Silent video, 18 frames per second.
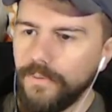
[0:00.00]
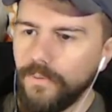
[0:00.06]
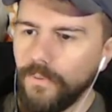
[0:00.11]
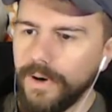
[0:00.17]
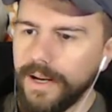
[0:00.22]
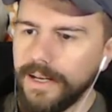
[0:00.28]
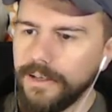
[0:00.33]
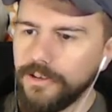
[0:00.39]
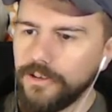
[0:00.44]

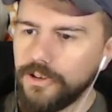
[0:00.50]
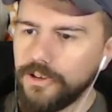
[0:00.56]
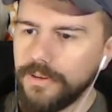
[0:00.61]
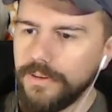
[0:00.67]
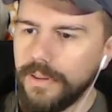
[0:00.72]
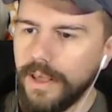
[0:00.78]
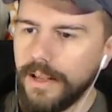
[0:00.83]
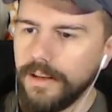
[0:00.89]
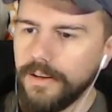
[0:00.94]
range,
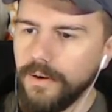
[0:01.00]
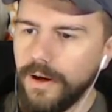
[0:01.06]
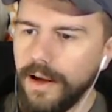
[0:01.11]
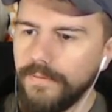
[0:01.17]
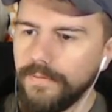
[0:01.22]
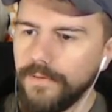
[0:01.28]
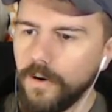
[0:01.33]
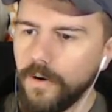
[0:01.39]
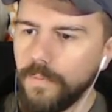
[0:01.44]
then you'll
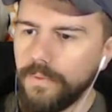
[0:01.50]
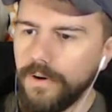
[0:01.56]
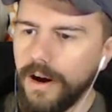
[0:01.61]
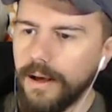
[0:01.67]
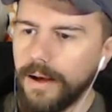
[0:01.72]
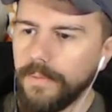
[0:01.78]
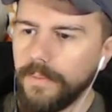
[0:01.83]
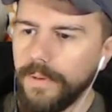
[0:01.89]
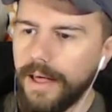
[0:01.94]
have no
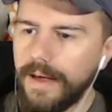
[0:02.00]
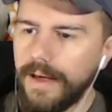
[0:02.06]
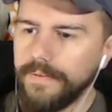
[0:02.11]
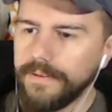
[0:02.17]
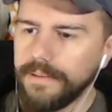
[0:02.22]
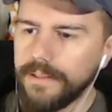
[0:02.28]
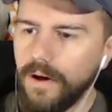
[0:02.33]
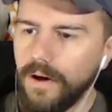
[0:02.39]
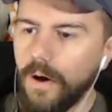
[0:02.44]
problem
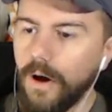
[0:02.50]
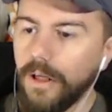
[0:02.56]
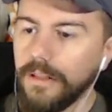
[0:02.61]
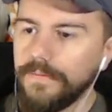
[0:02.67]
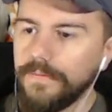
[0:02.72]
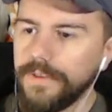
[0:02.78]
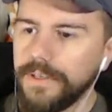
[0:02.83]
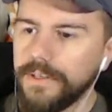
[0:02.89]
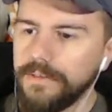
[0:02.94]
having all
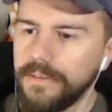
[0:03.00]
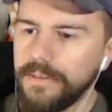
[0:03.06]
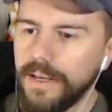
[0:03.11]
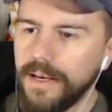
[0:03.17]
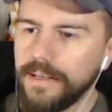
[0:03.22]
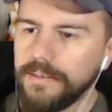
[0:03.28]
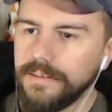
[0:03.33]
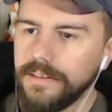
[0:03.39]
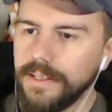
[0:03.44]
of these
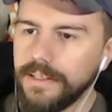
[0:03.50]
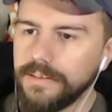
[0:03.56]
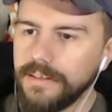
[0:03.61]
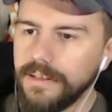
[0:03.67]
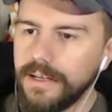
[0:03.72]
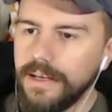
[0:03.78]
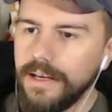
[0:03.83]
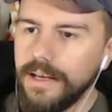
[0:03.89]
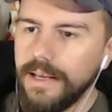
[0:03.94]
DSTs